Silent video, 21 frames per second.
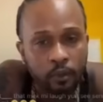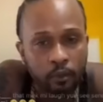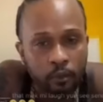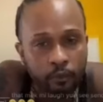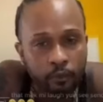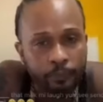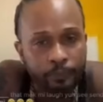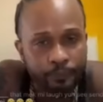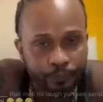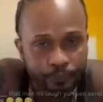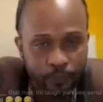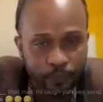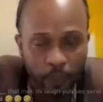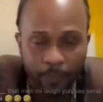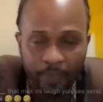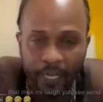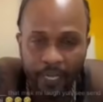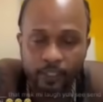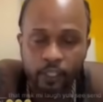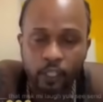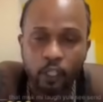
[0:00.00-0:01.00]
Let me ask you a
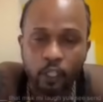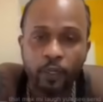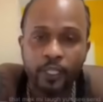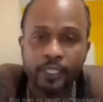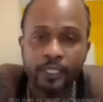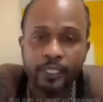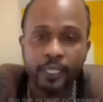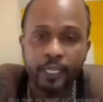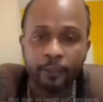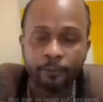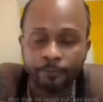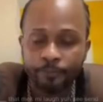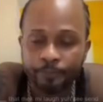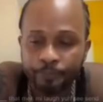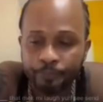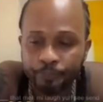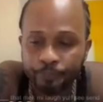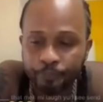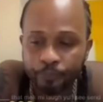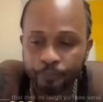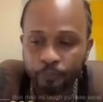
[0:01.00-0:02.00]
question.
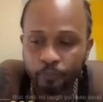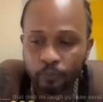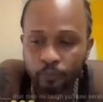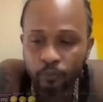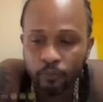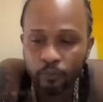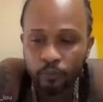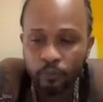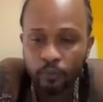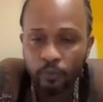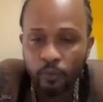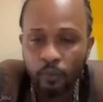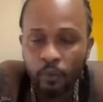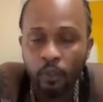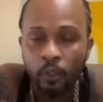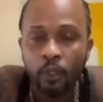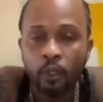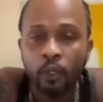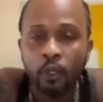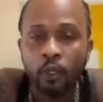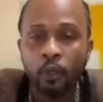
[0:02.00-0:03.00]
We have
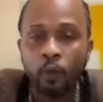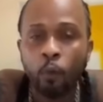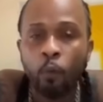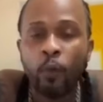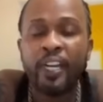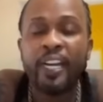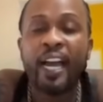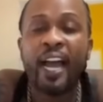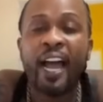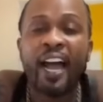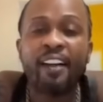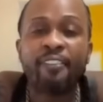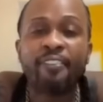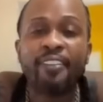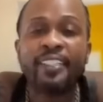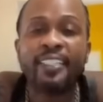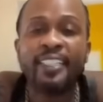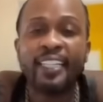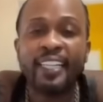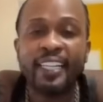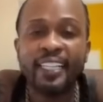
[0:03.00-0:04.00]

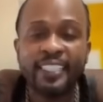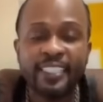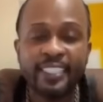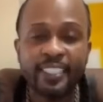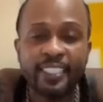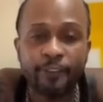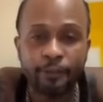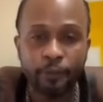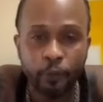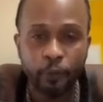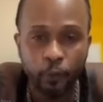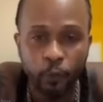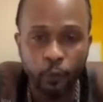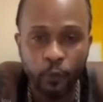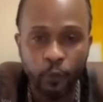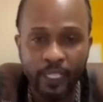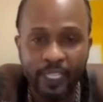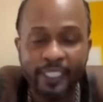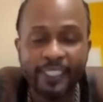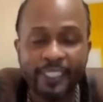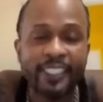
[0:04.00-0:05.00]
an
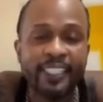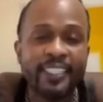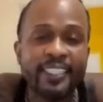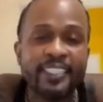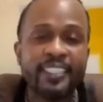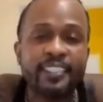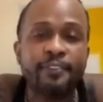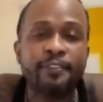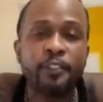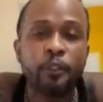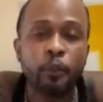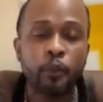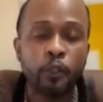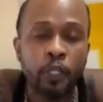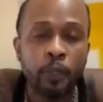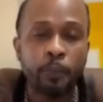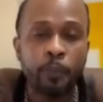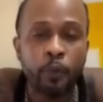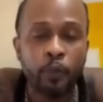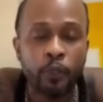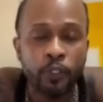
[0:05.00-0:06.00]
interview. An interview
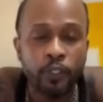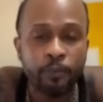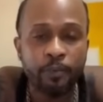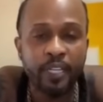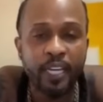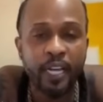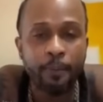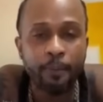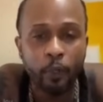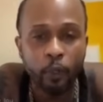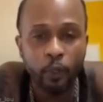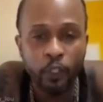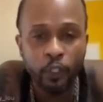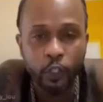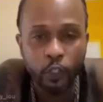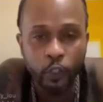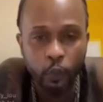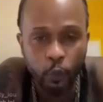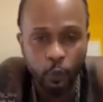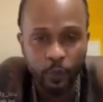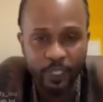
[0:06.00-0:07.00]
supposed to be about
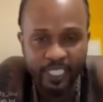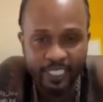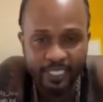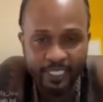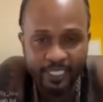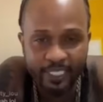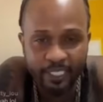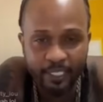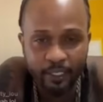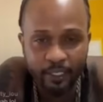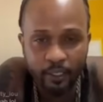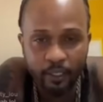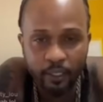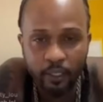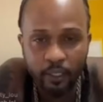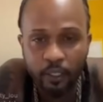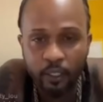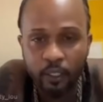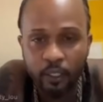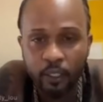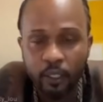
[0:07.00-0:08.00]
unity.
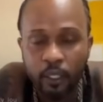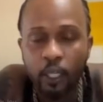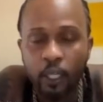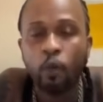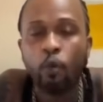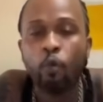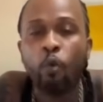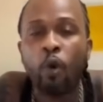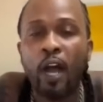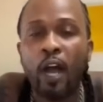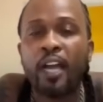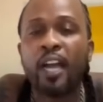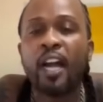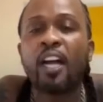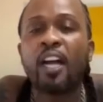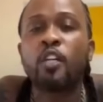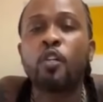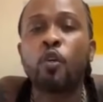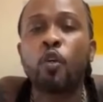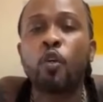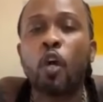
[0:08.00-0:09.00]
Why are
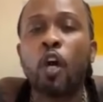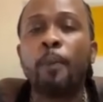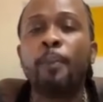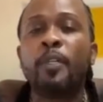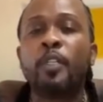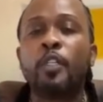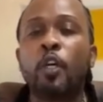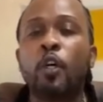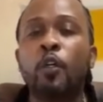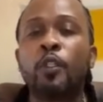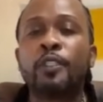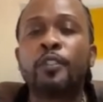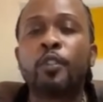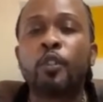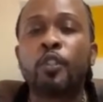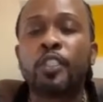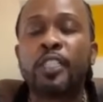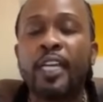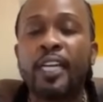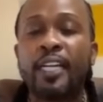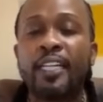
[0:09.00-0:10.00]
you coming out
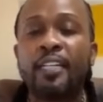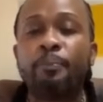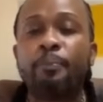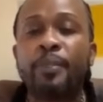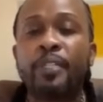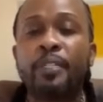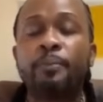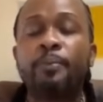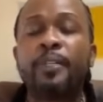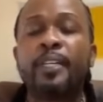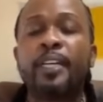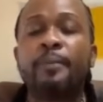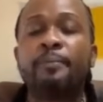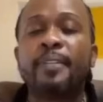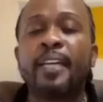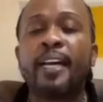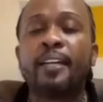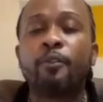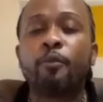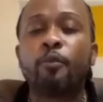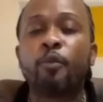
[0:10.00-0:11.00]
to tell the people them
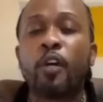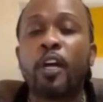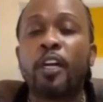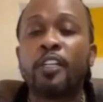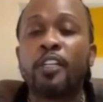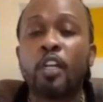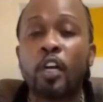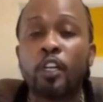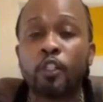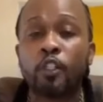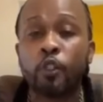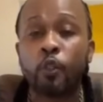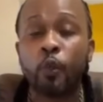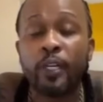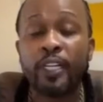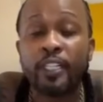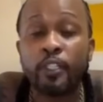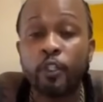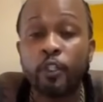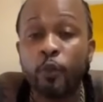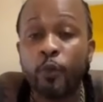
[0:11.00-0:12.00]
that we are not
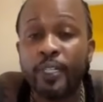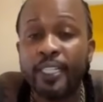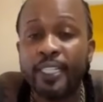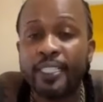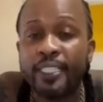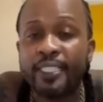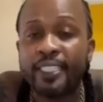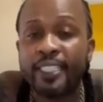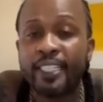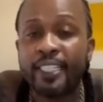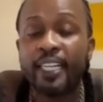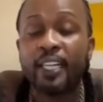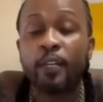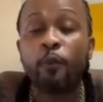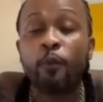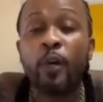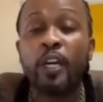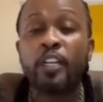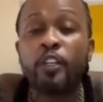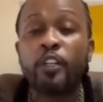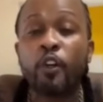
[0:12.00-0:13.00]
showing unity
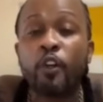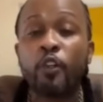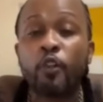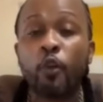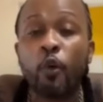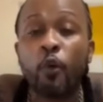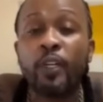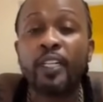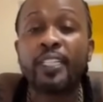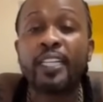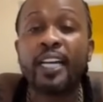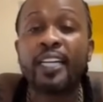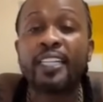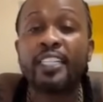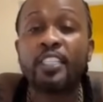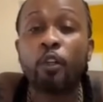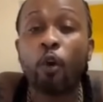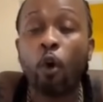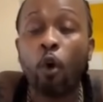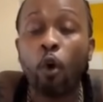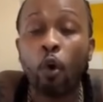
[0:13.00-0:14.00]
when you're knowing that
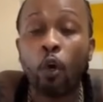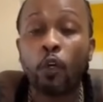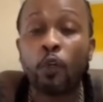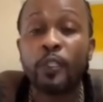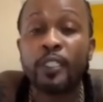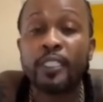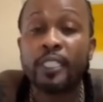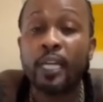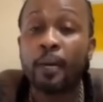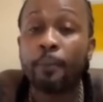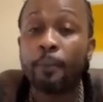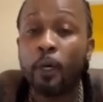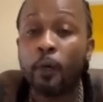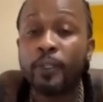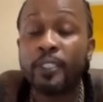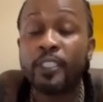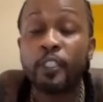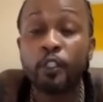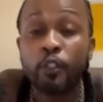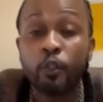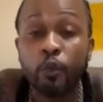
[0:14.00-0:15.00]
the all is
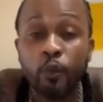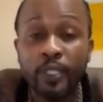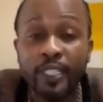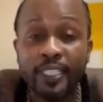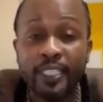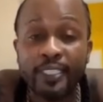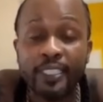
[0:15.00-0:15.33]
about unity?